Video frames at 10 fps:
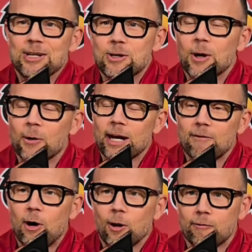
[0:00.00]
As you know, they
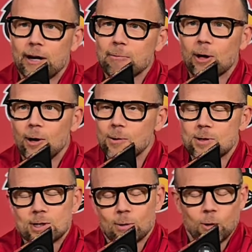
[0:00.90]
have a Hall of Fame
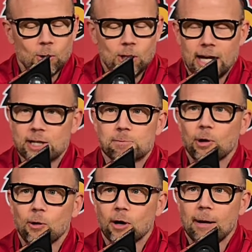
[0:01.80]
coach and a world-class
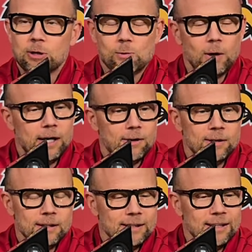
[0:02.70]
program as
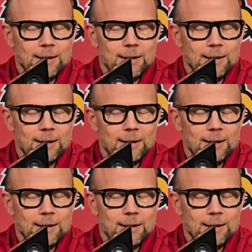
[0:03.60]
well.